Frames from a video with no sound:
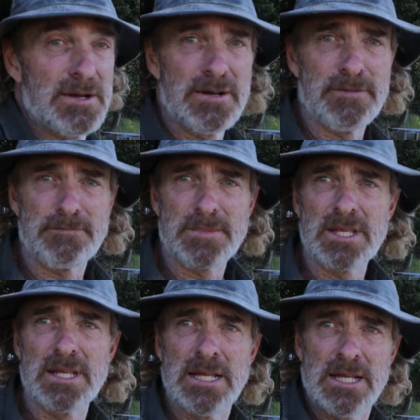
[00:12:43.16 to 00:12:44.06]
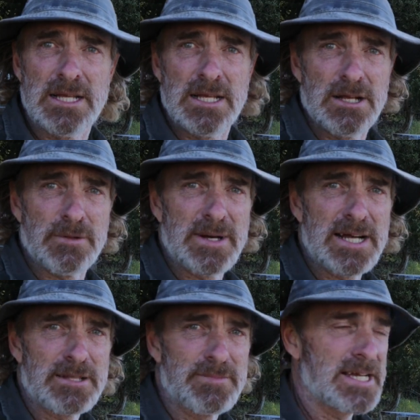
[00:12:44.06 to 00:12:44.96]
Alright, I'll
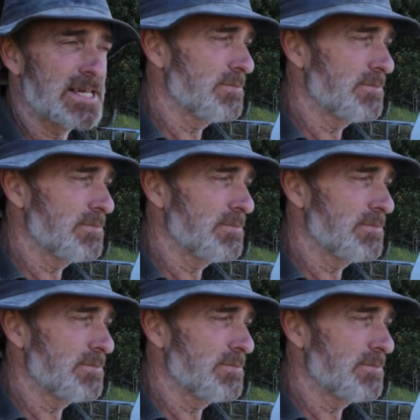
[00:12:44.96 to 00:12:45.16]
park it back